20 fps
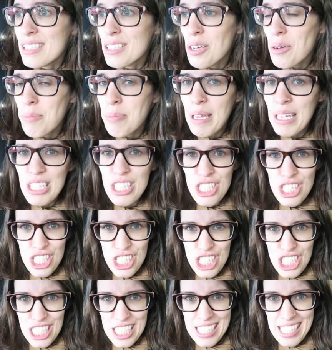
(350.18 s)
No
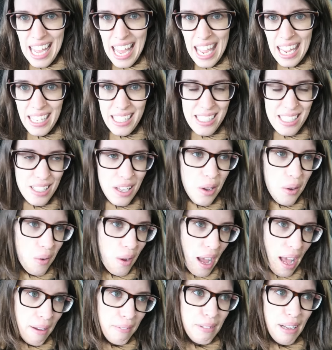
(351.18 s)
pictures, she's saying.
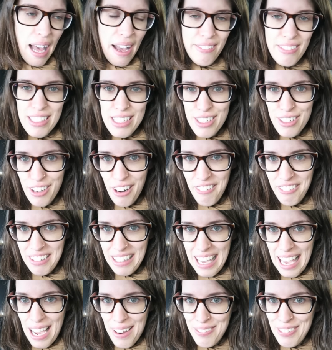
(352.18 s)
So I will have to turn off the
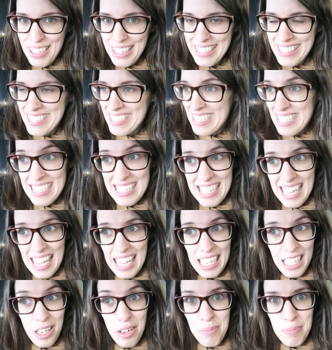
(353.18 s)
camera because she's
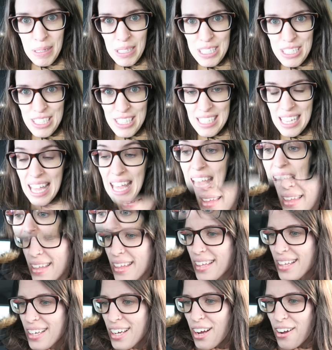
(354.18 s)
saying no pictures.
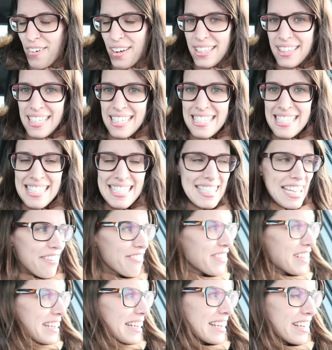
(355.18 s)
Right, this is
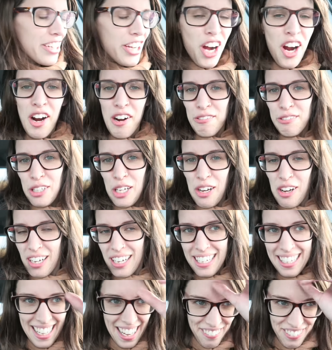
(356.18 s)
definitely a car
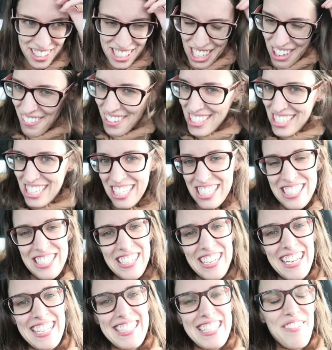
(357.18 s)
vlog. Every time I talk to you
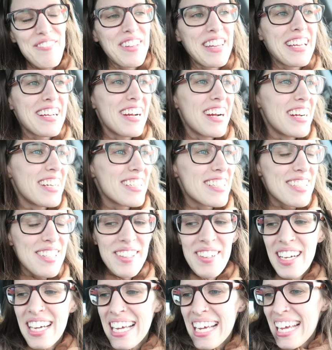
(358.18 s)
guys, I'm in the car.
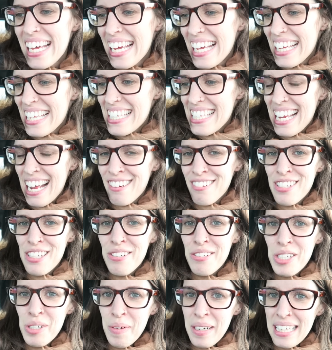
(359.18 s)
So it's now
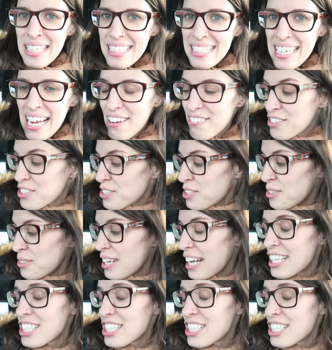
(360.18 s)
two twenty in the afternoon.